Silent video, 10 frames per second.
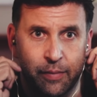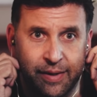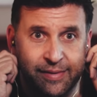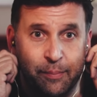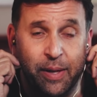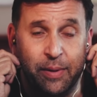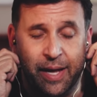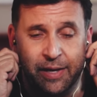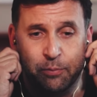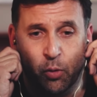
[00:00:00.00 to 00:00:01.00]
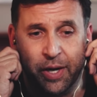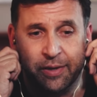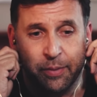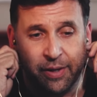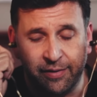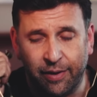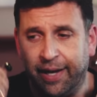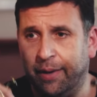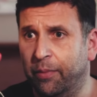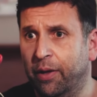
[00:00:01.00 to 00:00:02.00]
it's a bit hid, more hidden because
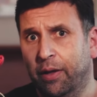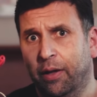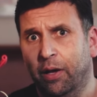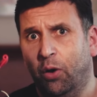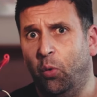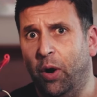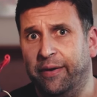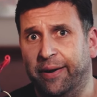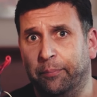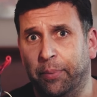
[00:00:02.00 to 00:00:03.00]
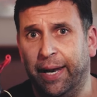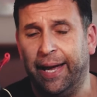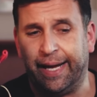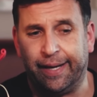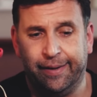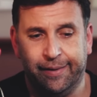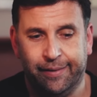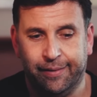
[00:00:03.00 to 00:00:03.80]
I am wearing black,